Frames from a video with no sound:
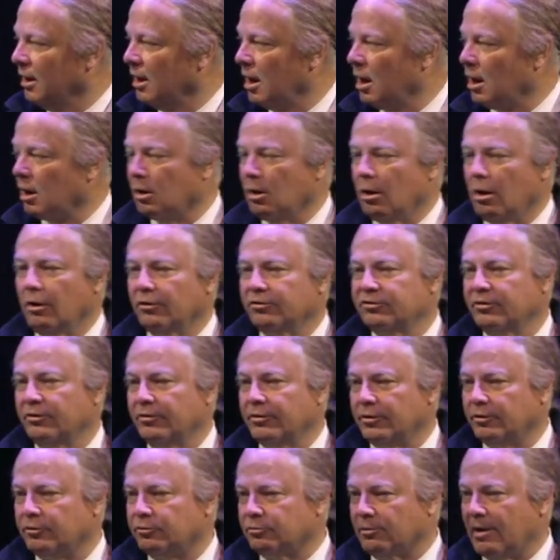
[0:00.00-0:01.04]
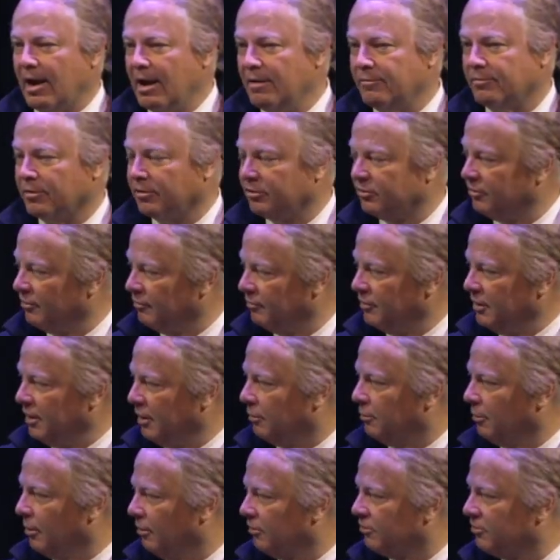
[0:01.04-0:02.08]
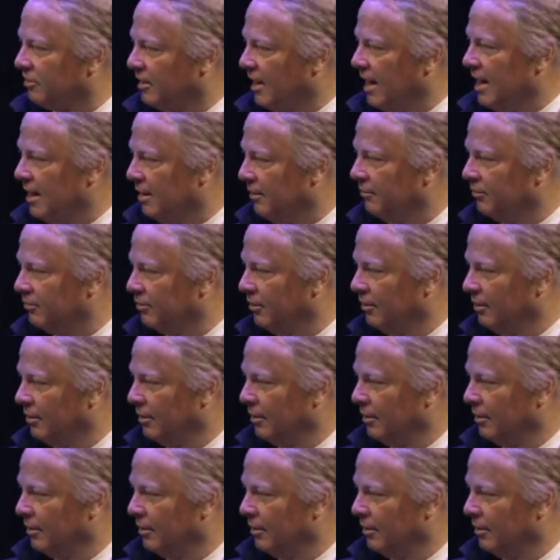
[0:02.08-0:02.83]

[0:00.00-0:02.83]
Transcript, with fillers: are also the drivers of Negro slaves?